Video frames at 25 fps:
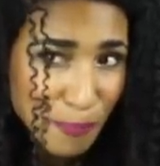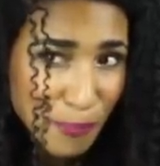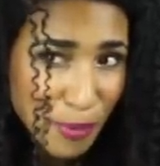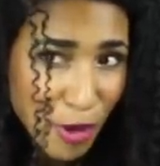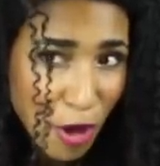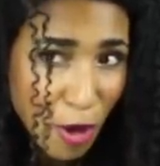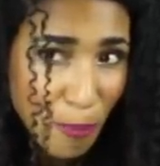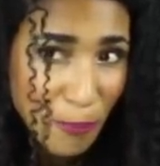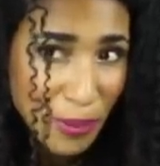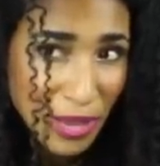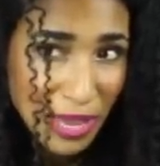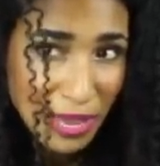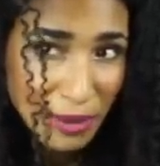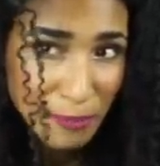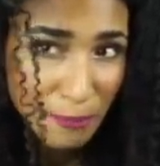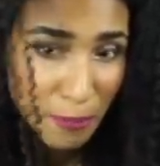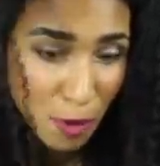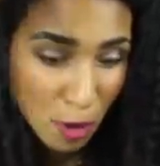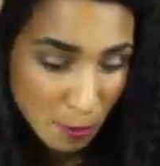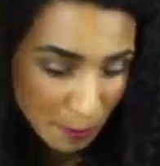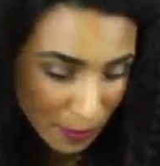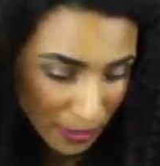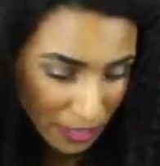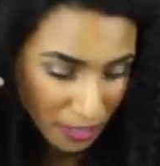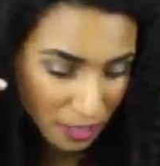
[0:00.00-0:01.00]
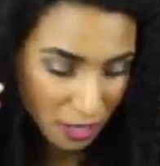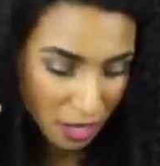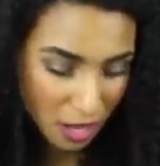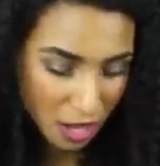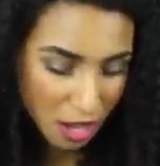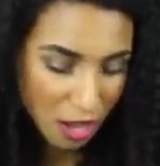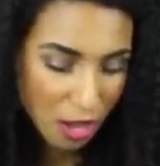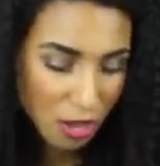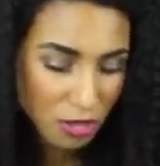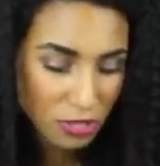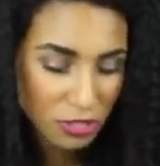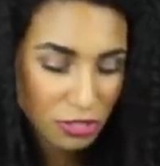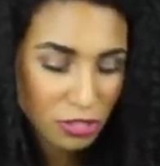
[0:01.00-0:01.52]
Pop in
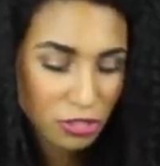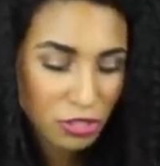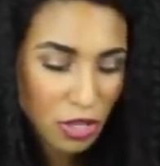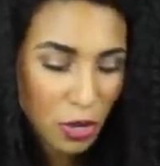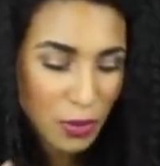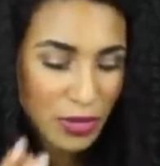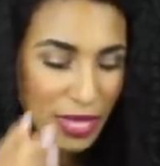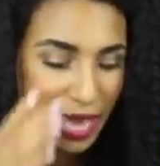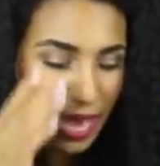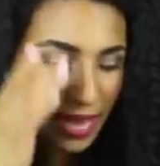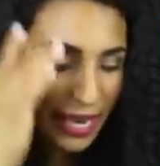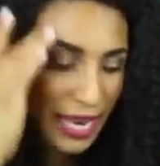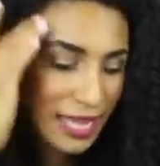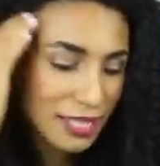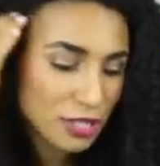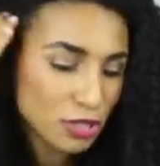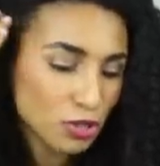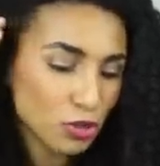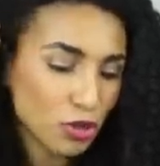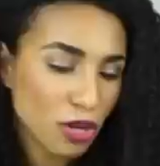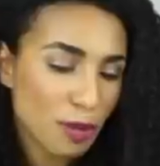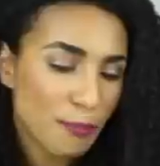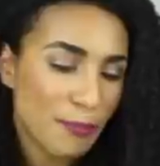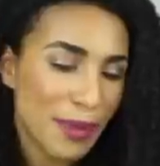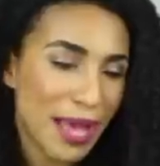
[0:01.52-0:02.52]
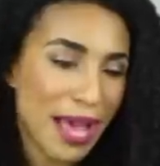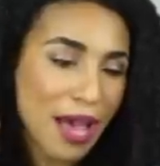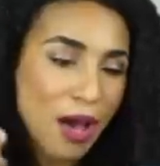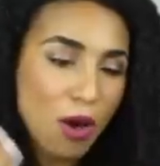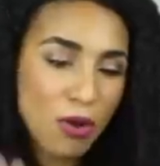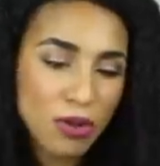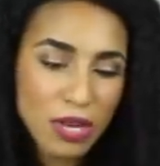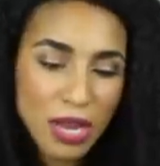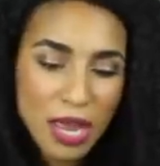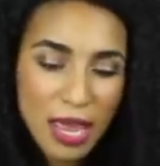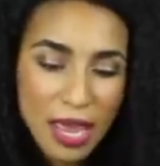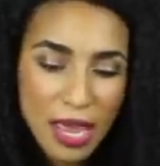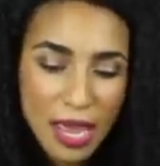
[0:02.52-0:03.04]
curls. So yeah, let's talk
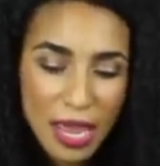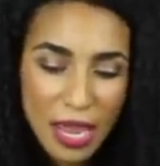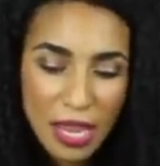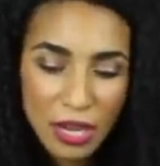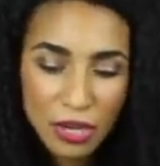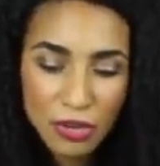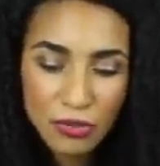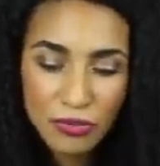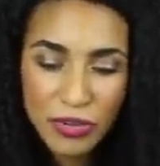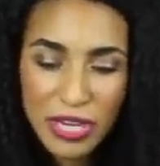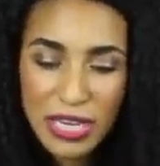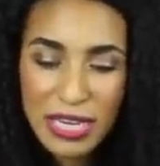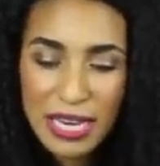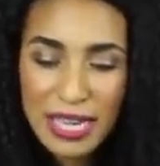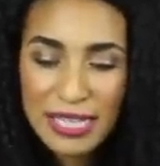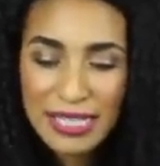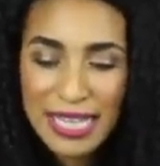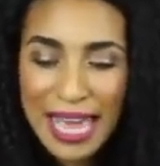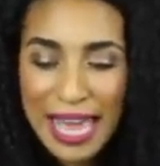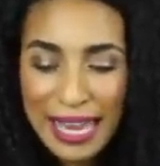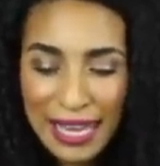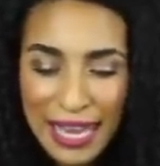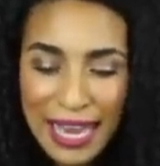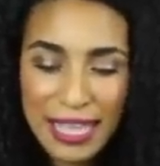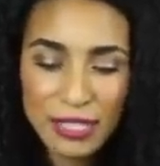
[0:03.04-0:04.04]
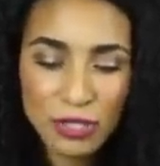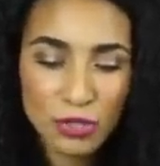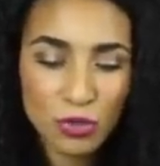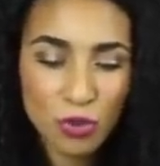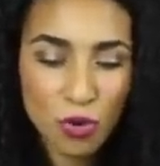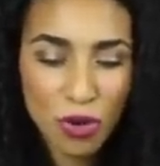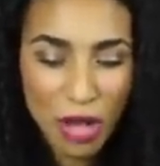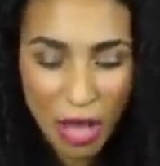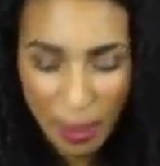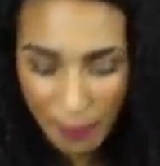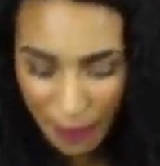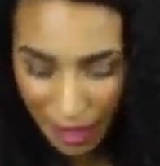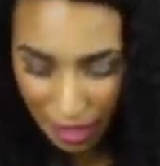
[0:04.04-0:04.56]
about ingredients and let's
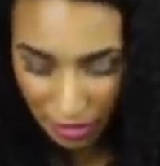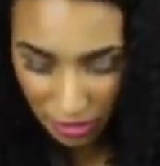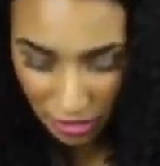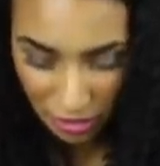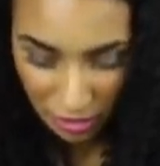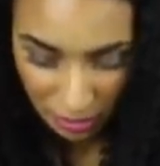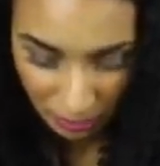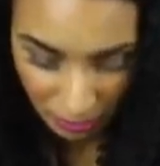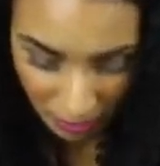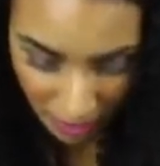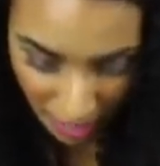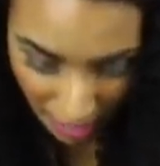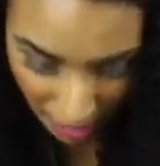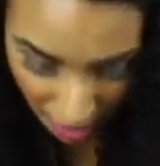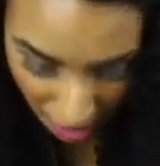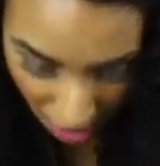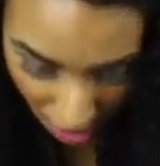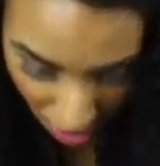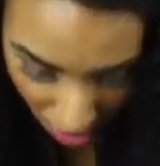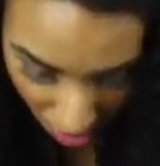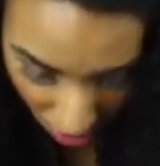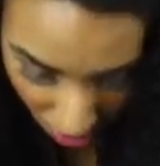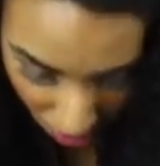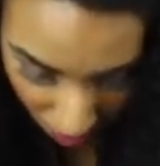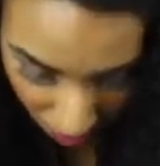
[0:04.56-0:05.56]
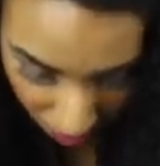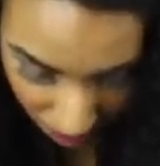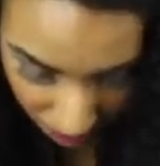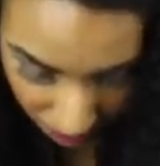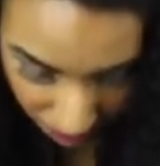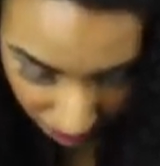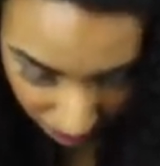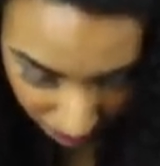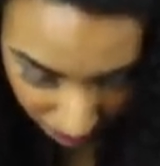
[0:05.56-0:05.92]
talk about smell.